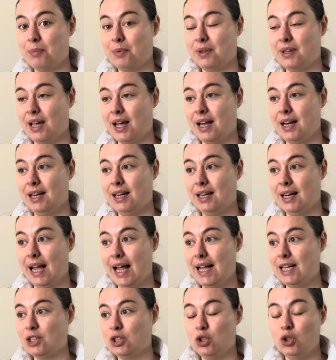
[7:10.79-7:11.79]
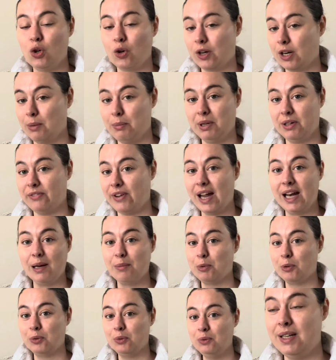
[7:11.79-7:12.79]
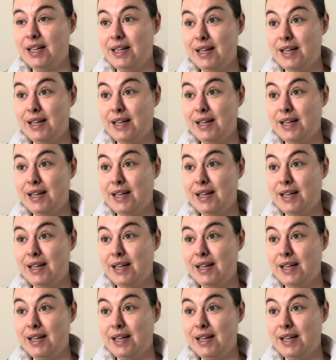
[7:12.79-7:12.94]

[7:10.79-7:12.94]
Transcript: then it's not going to be available